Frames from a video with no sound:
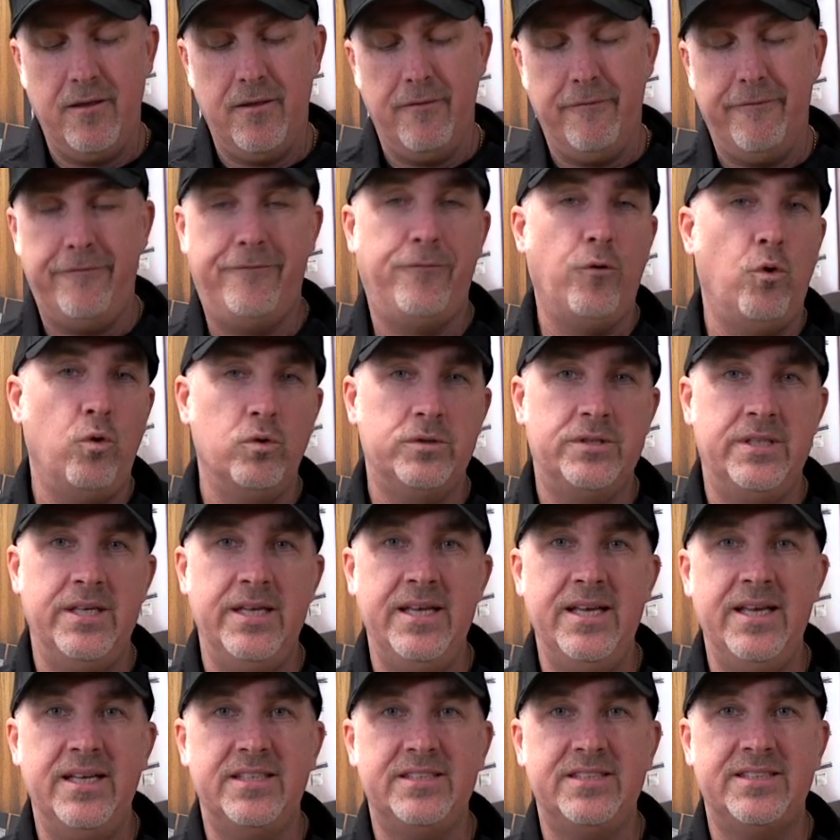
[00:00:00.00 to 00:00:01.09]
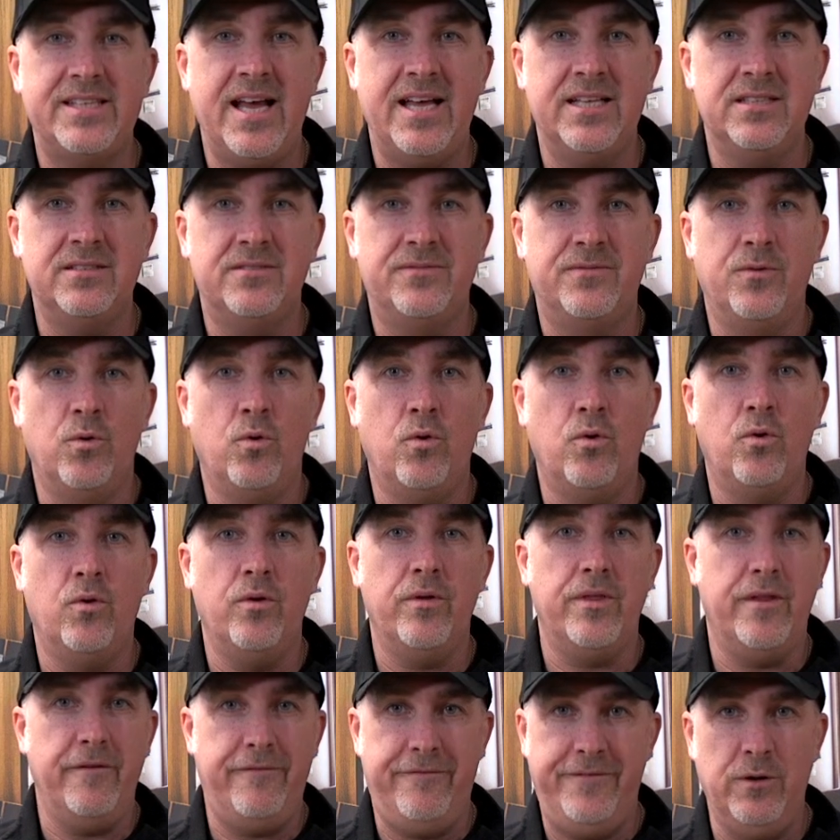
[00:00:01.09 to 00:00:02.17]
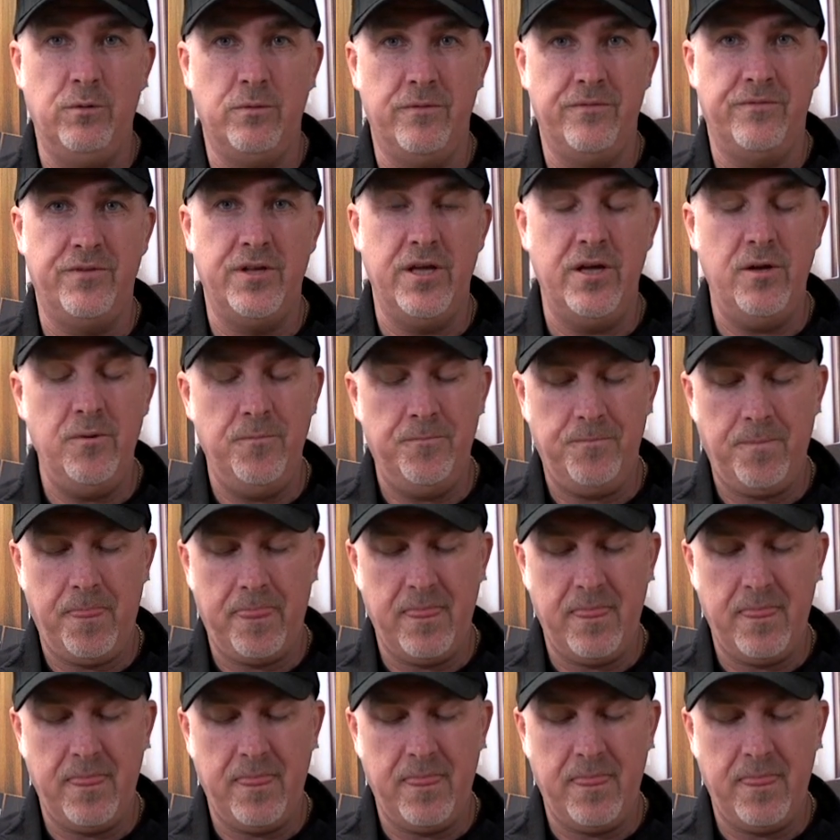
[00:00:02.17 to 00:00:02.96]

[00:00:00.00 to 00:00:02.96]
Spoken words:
40 stands for the field of view.